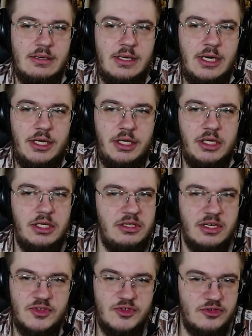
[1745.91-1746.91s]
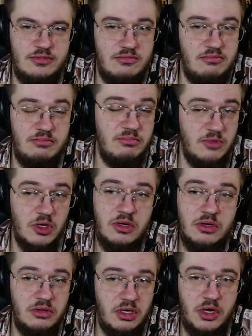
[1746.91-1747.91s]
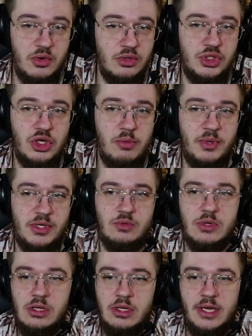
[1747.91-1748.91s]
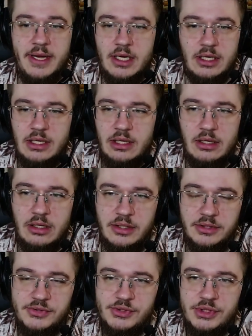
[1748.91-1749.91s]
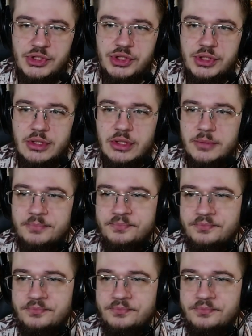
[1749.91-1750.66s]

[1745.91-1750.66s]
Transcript: And he does a good job as well, like such a